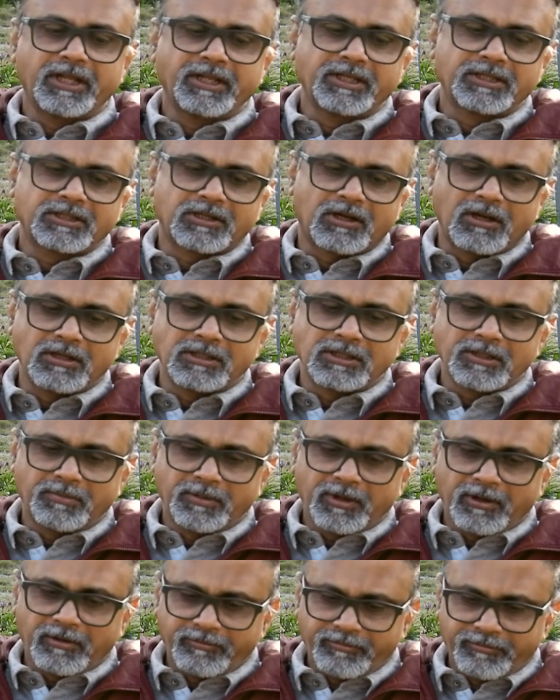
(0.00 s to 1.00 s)
this
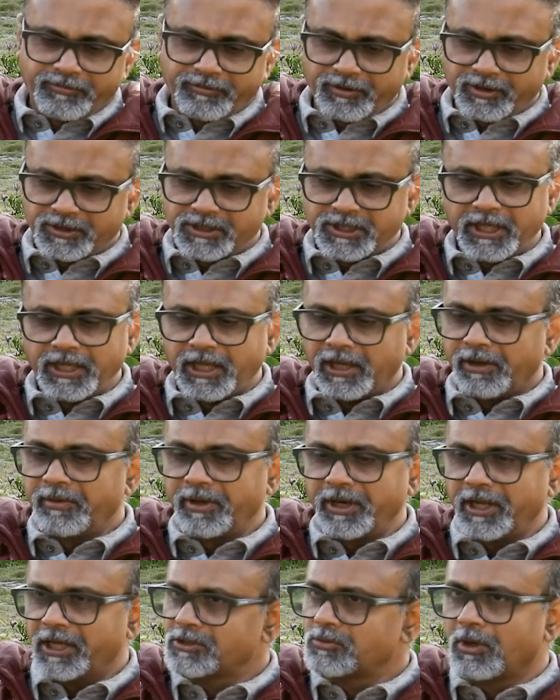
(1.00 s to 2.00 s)
concept of seeing
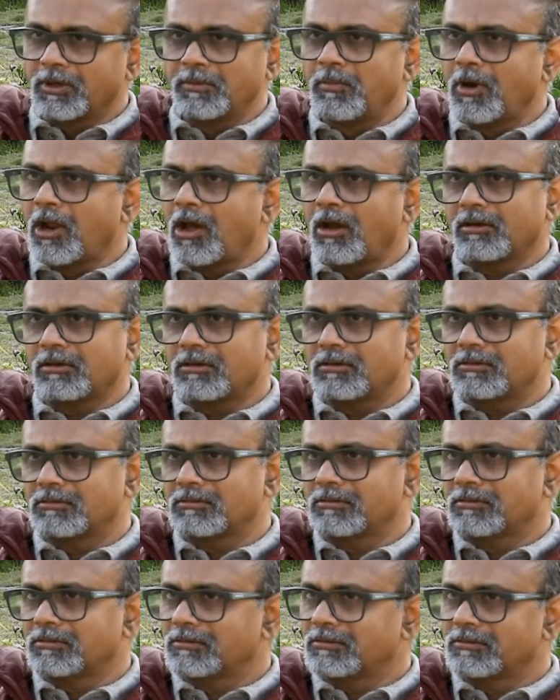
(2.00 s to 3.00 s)
equity as one block
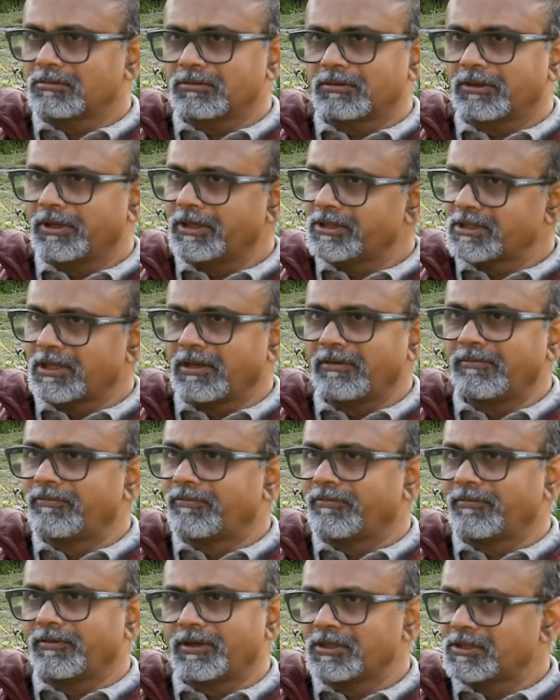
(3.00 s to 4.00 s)
itself
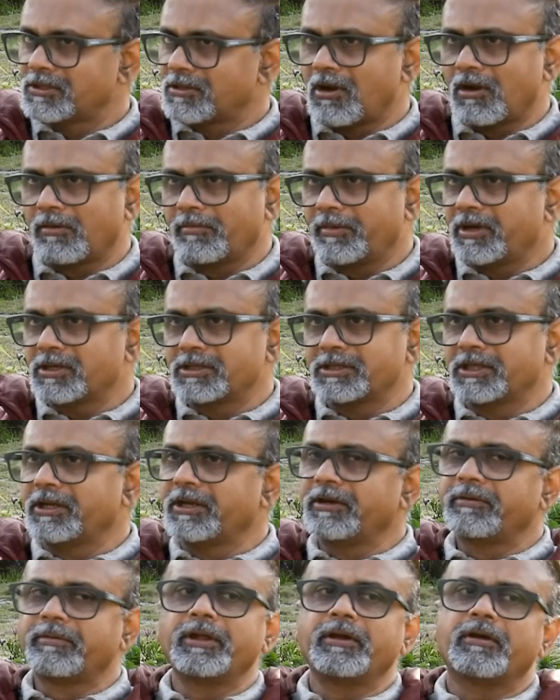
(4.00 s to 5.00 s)
is wrong, because in
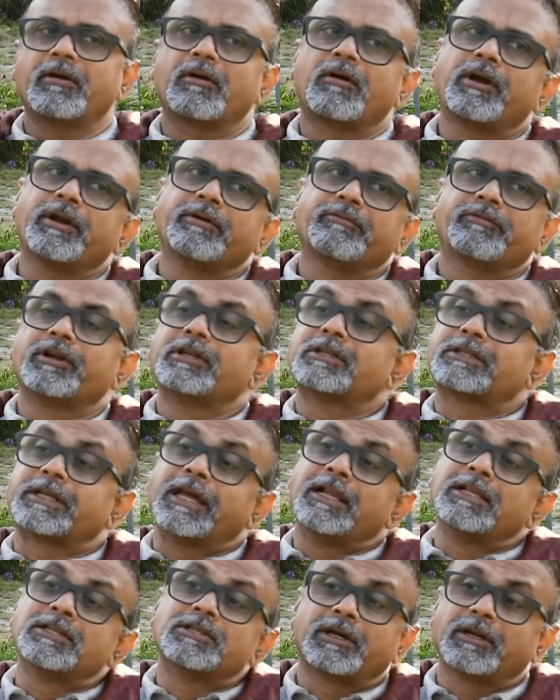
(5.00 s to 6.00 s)
equity you have got different
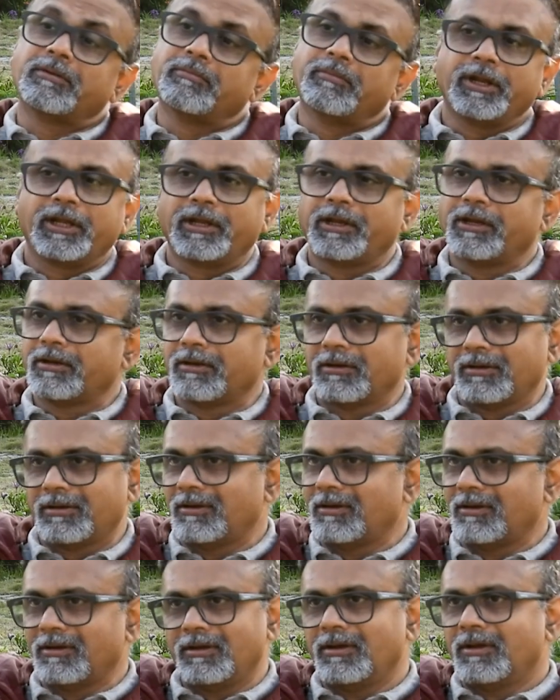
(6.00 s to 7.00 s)
styles you can bring in.
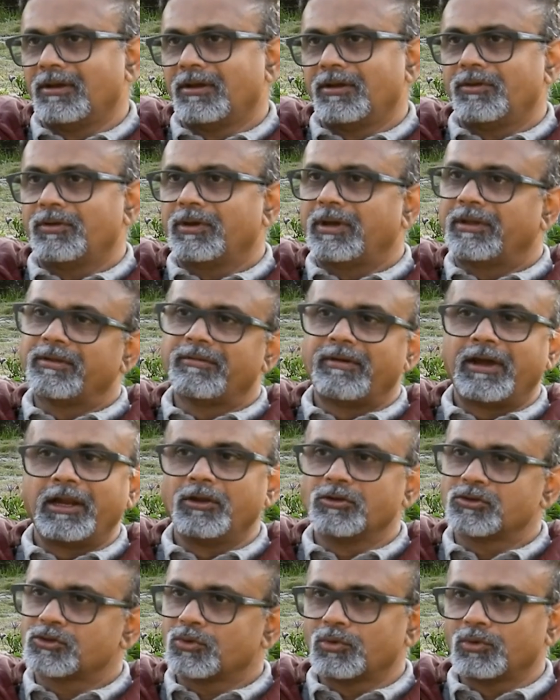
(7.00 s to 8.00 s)
You have the
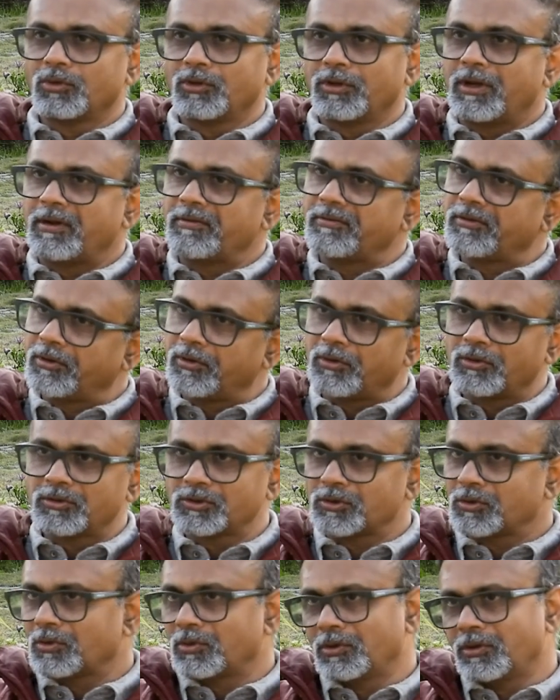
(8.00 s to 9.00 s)
value school, you have the growth
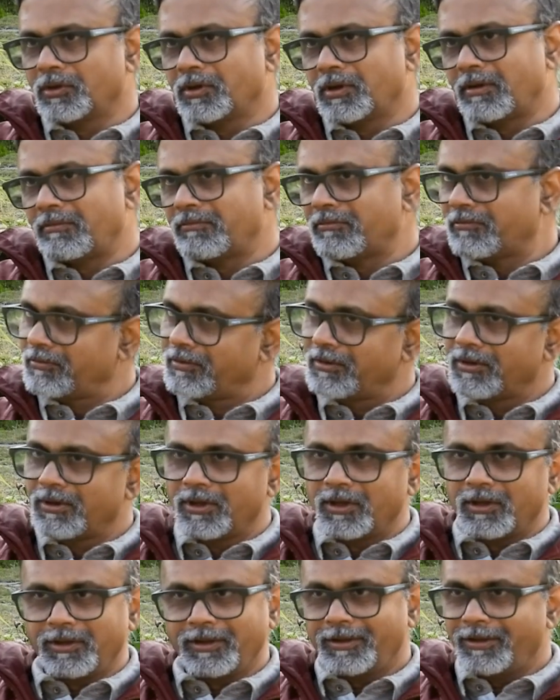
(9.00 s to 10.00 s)
school,
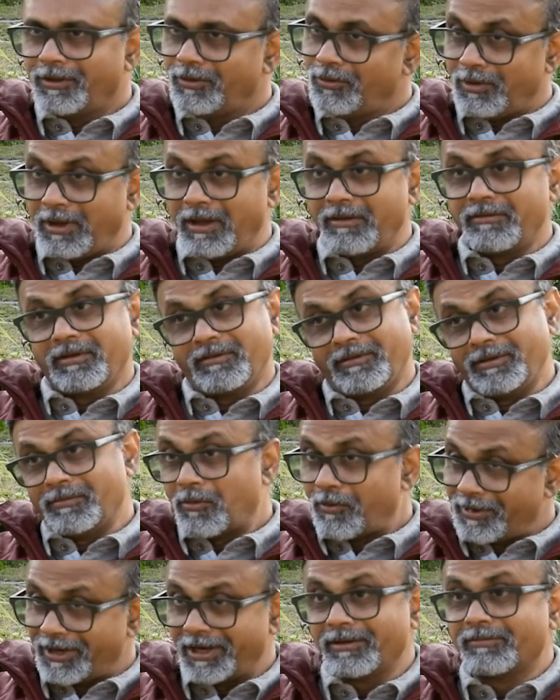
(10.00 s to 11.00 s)
you have even
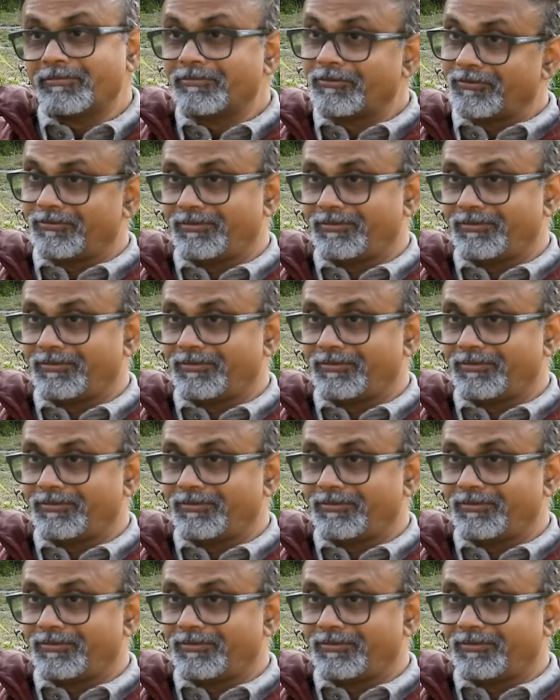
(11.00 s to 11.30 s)
momentum,